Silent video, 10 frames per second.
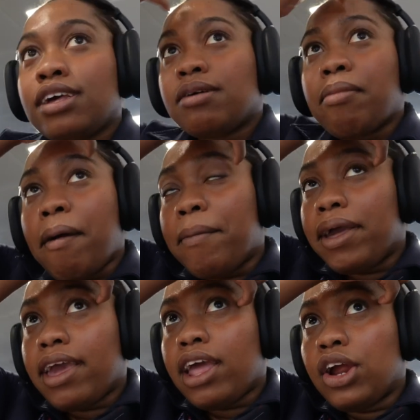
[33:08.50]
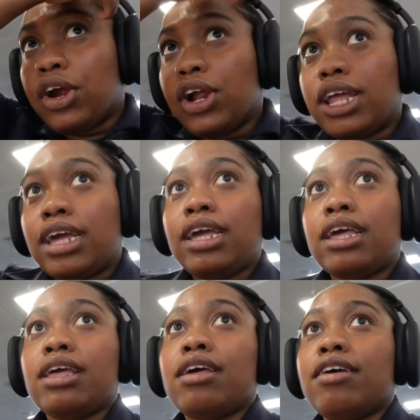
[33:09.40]
I'm at my gate early.
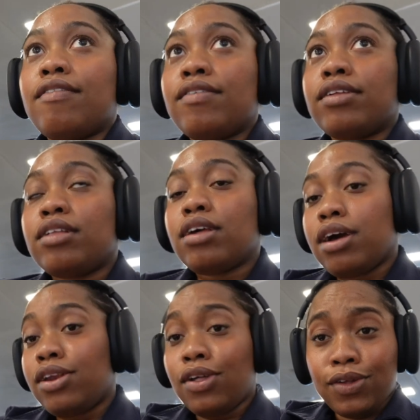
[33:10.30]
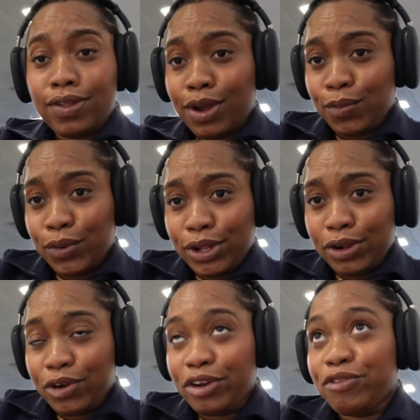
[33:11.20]
Another thing I'm really
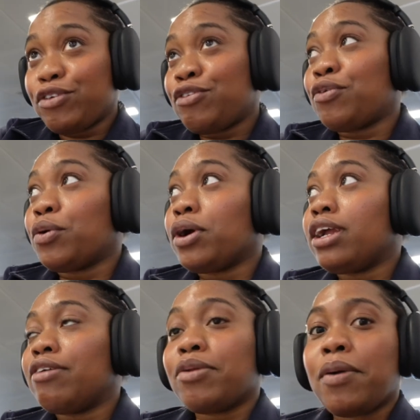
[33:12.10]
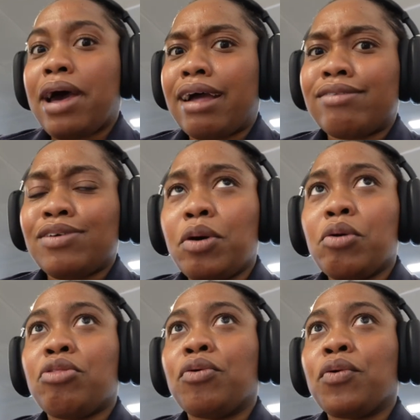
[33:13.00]
grateful for, even though I had to
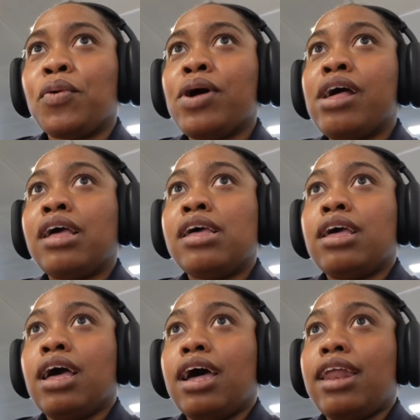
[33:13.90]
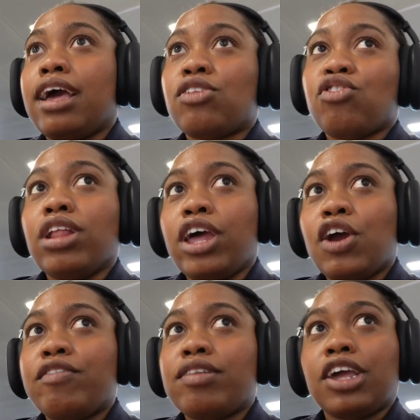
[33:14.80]
go through an extra
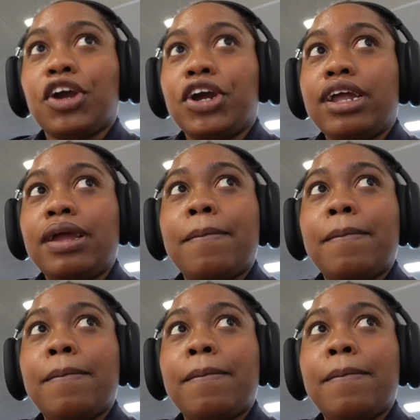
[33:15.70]
layer of security.